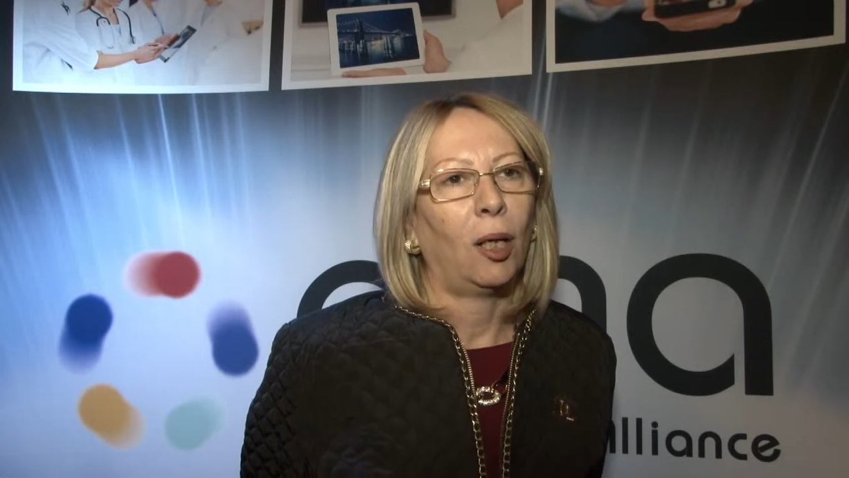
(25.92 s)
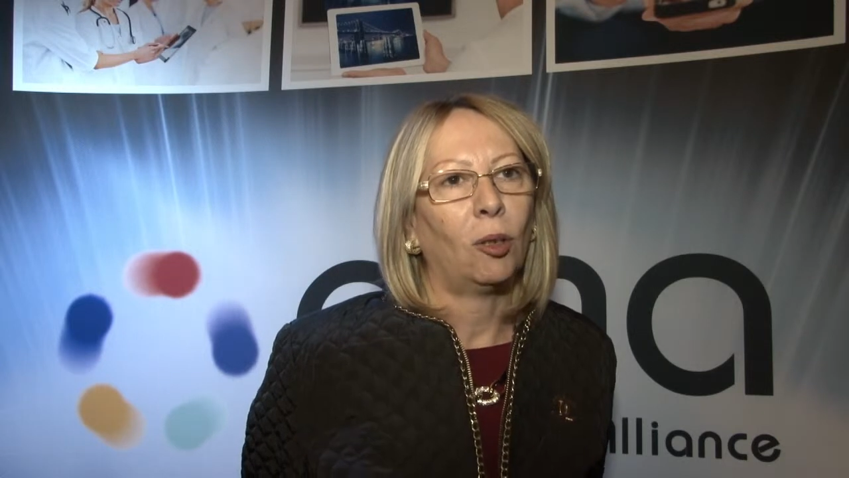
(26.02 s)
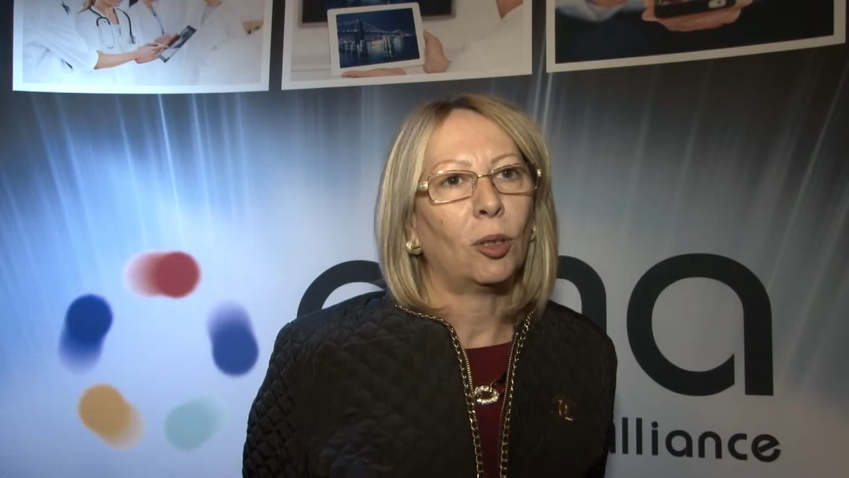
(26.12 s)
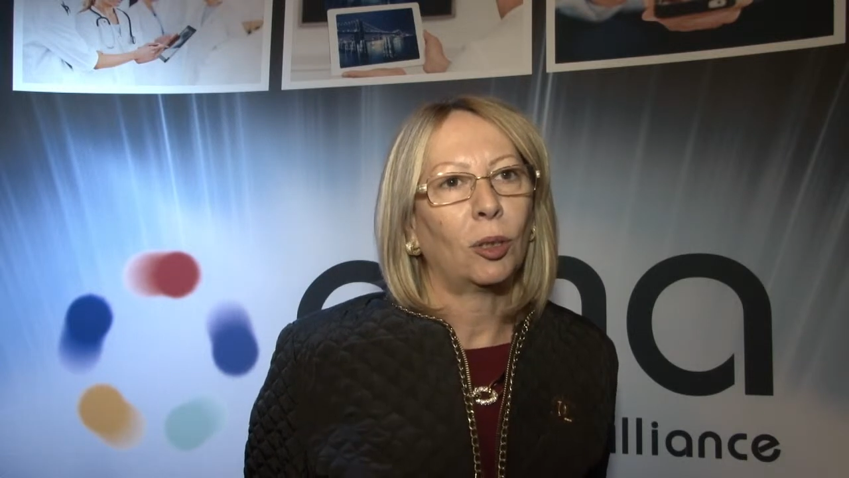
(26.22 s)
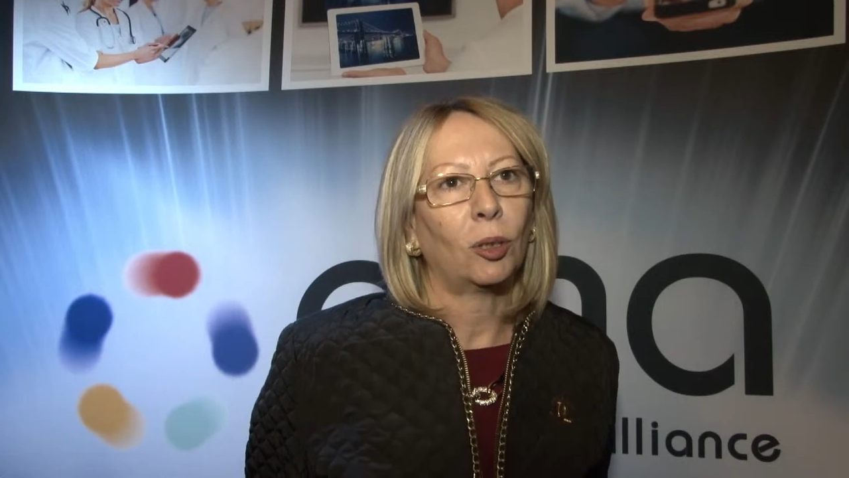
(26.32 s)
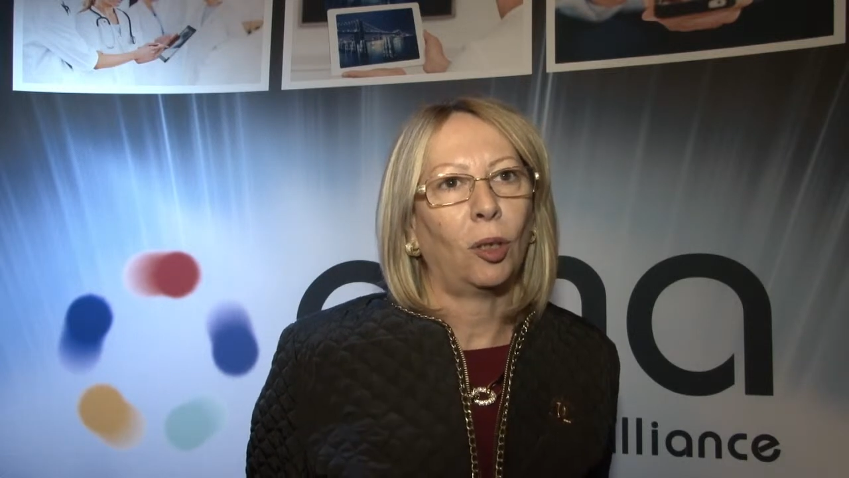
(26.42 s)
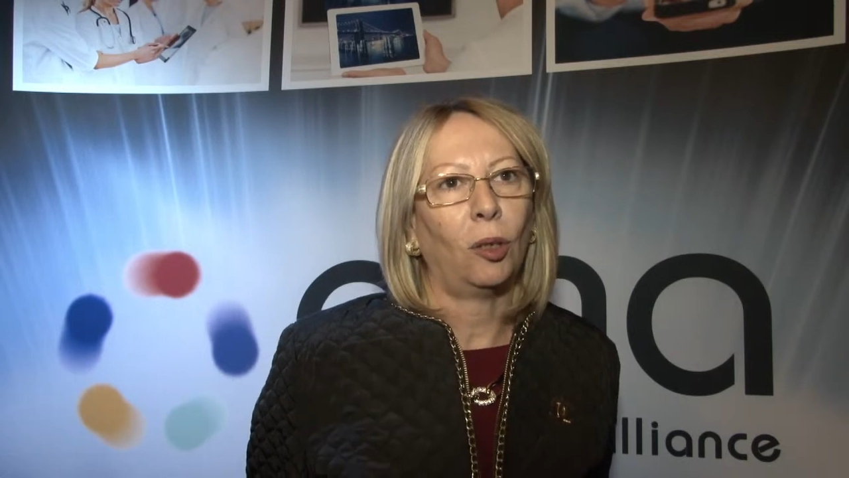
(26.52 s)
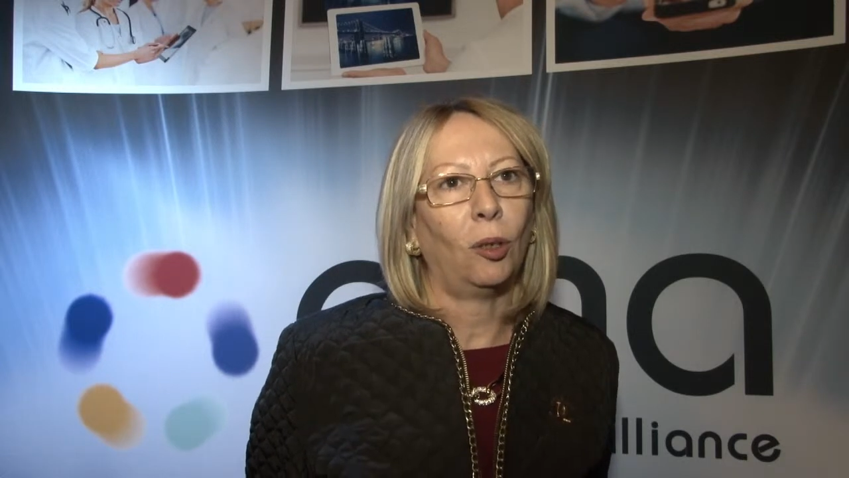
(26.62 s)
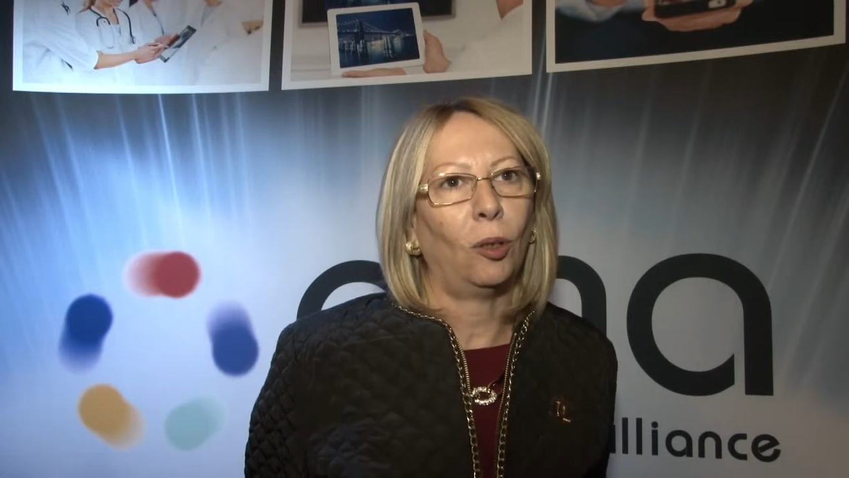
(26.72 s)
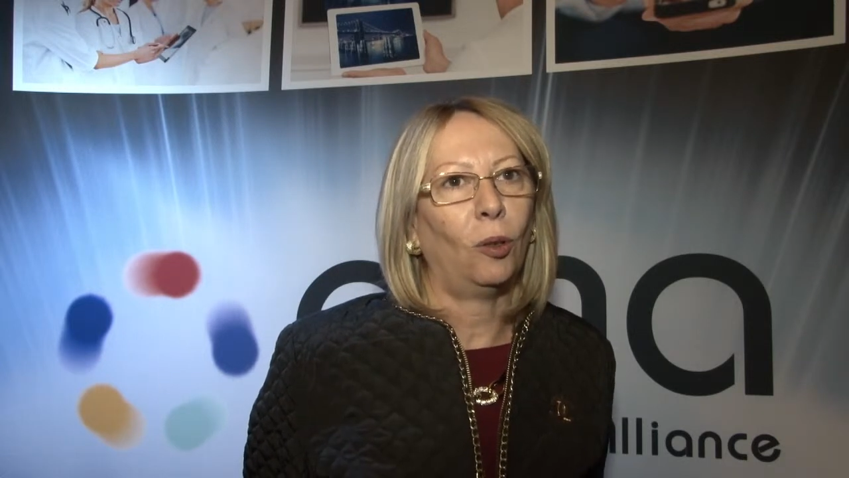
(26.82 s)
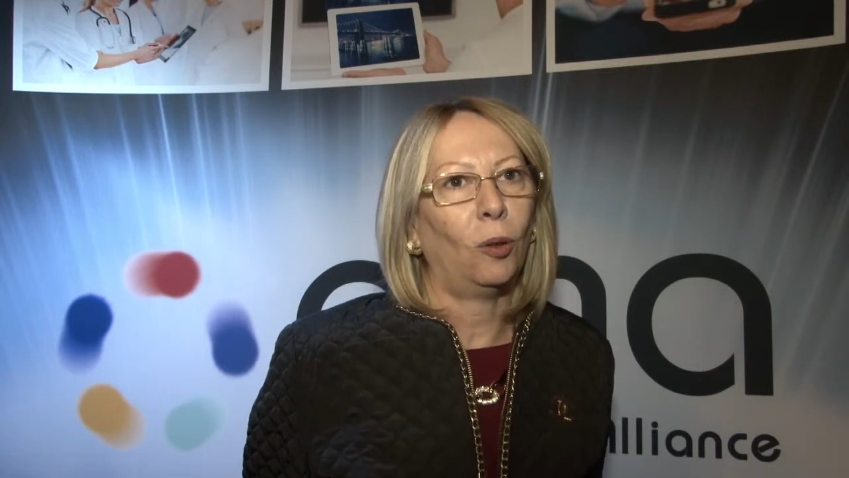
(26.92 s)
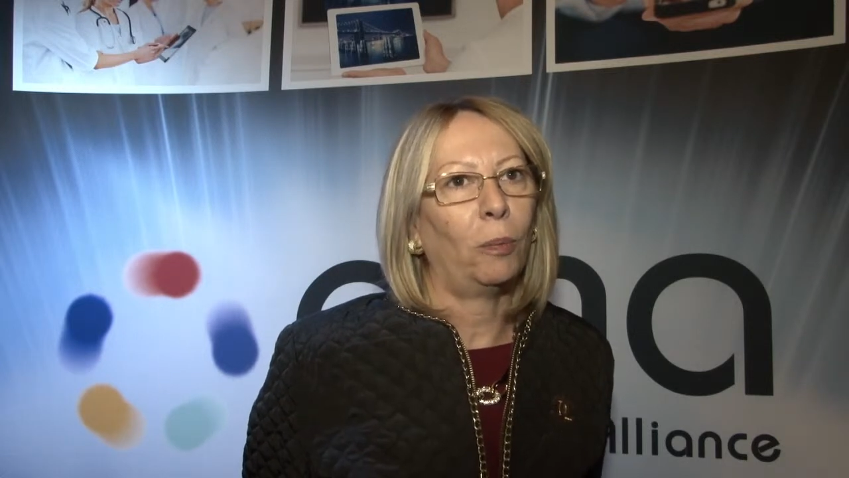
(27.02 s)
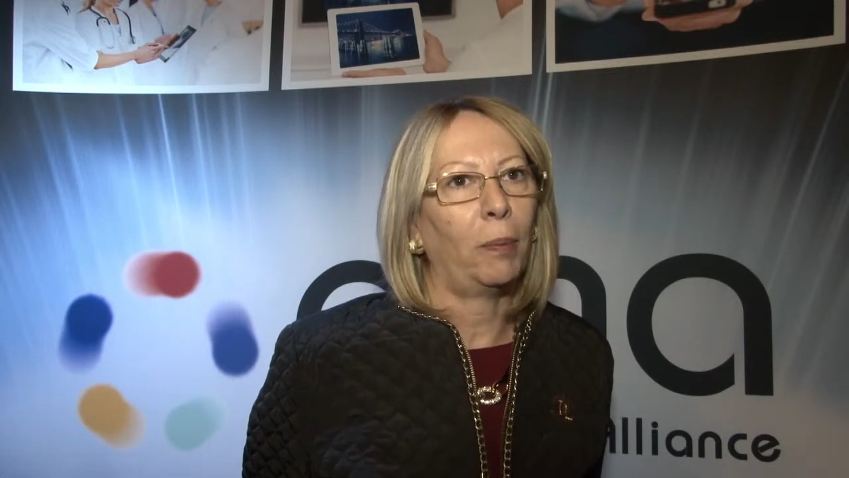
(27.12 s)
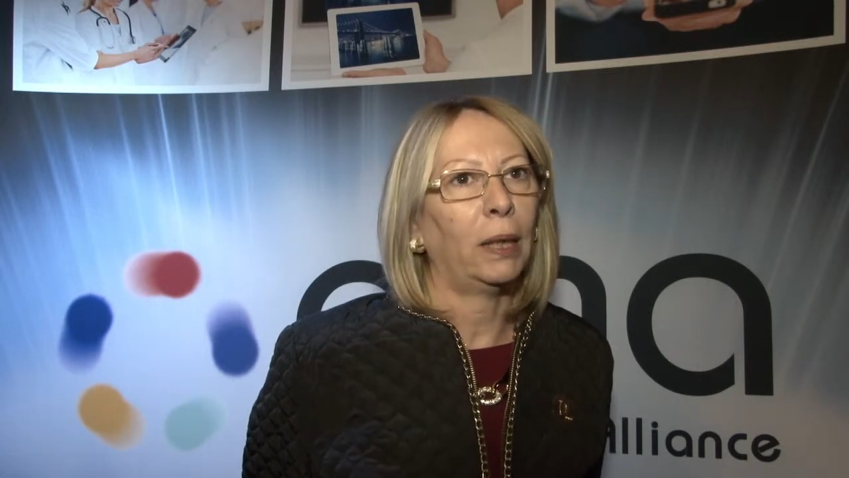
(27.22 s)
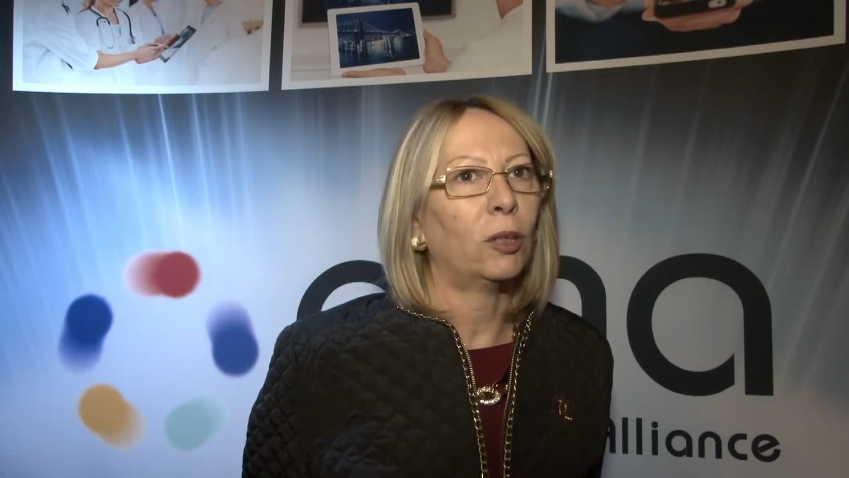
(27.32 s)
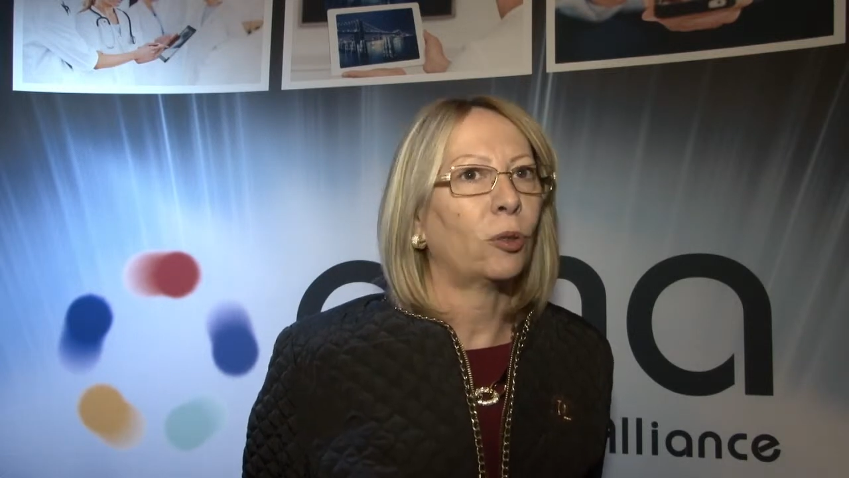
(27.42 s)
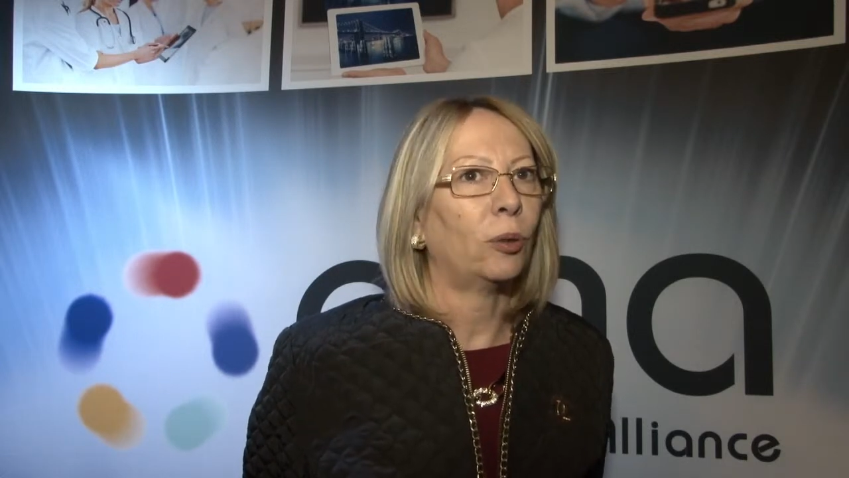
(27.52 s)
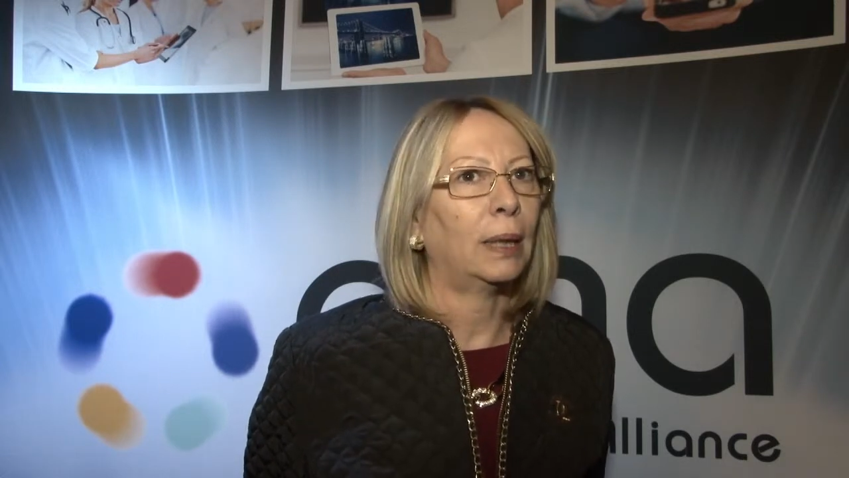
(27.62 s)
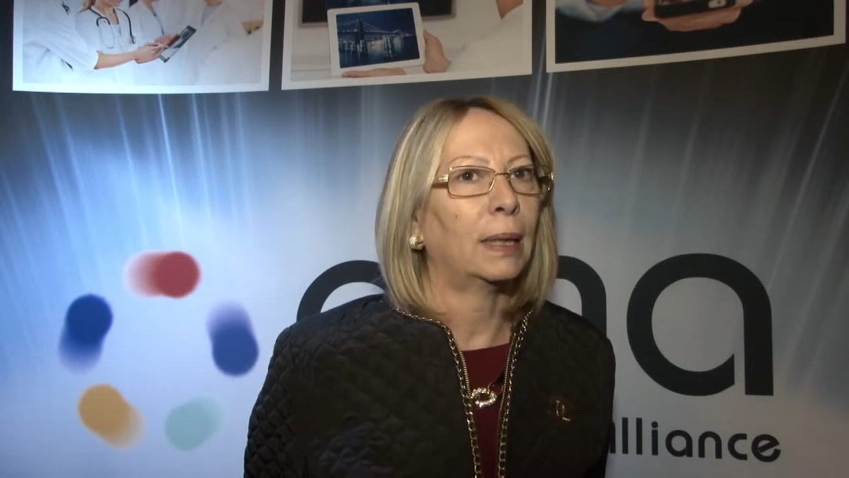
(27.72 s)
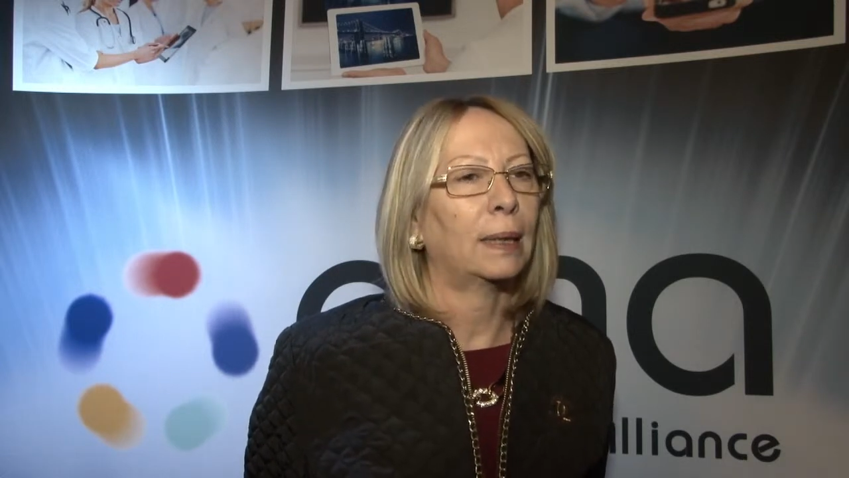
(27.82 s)
also make
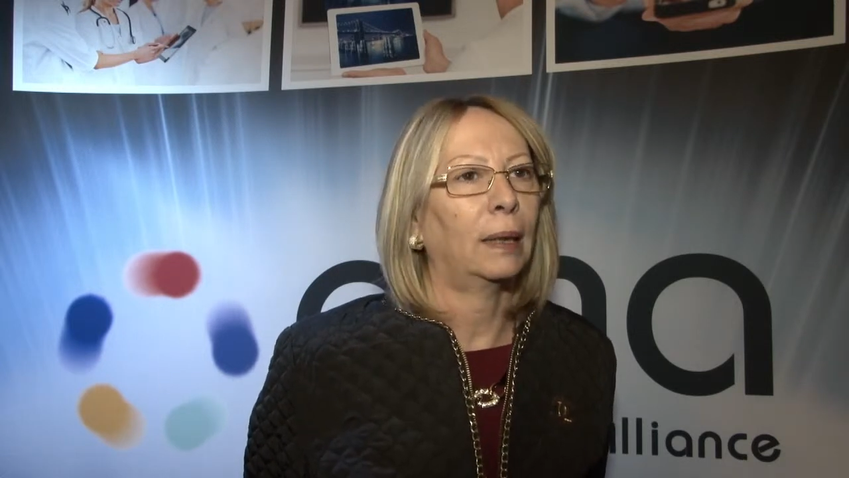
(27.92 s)
sure